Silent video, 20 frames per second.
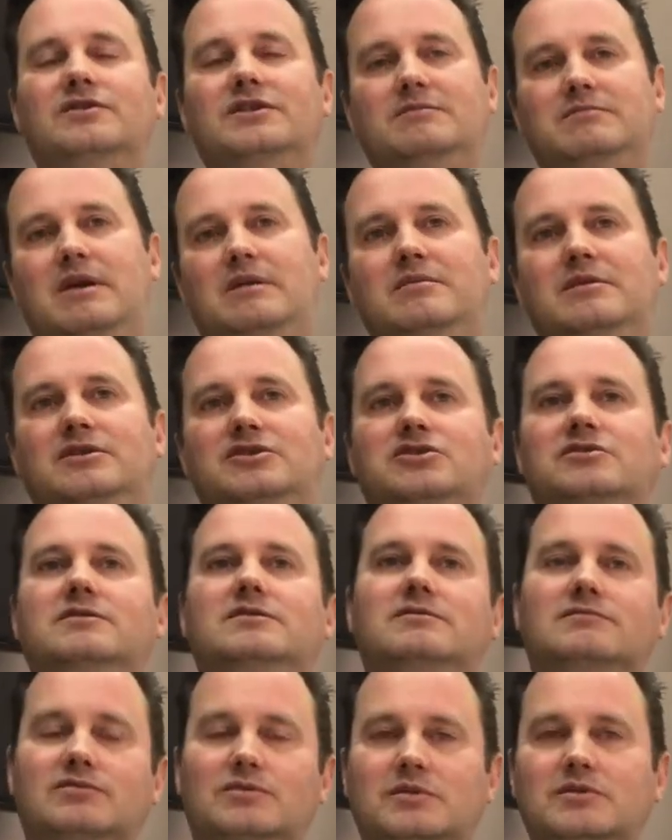and then maybe
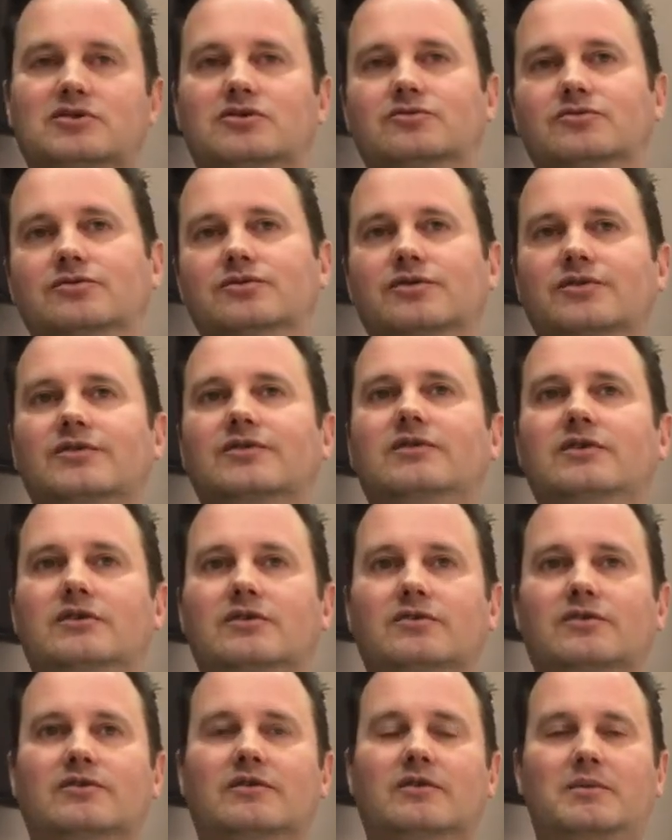switch schools, you
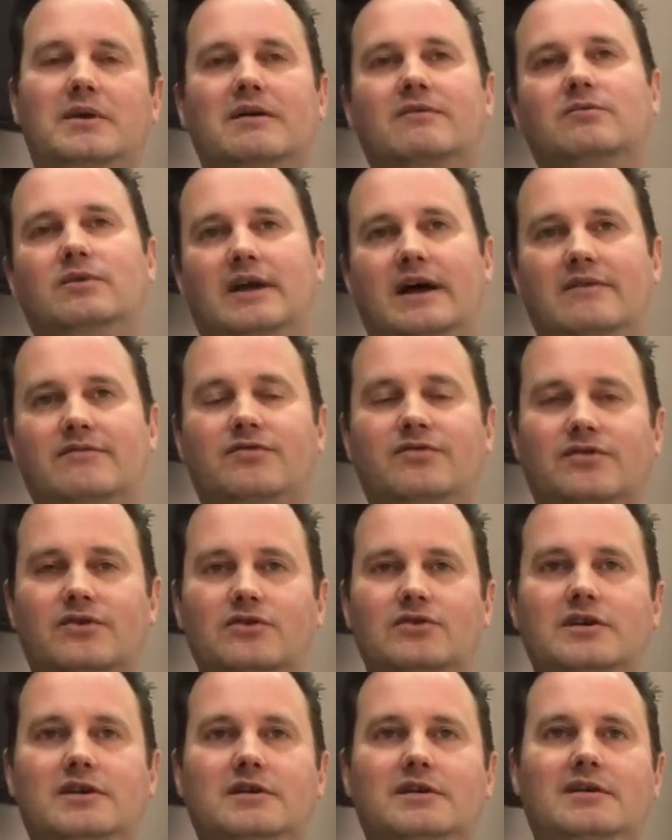know, because we have, we'll have
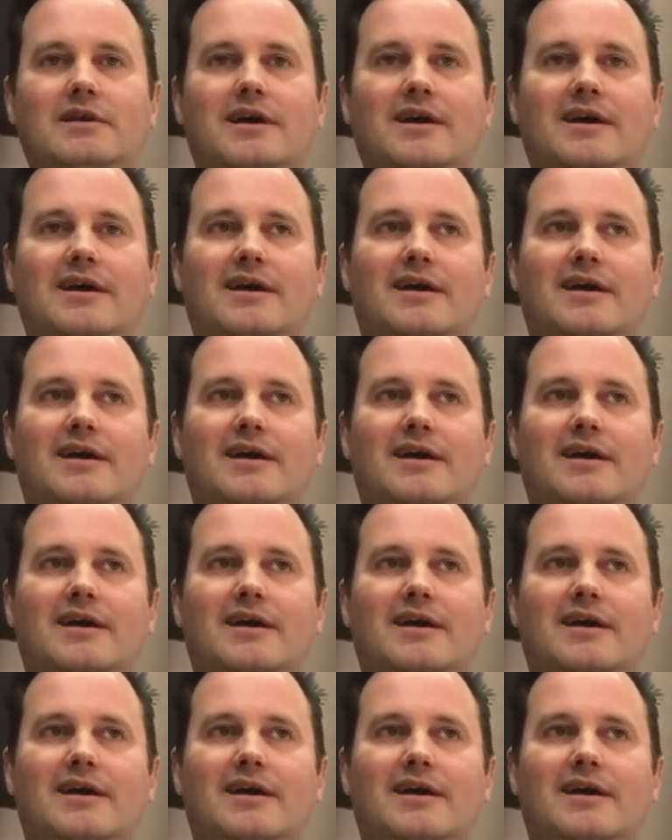30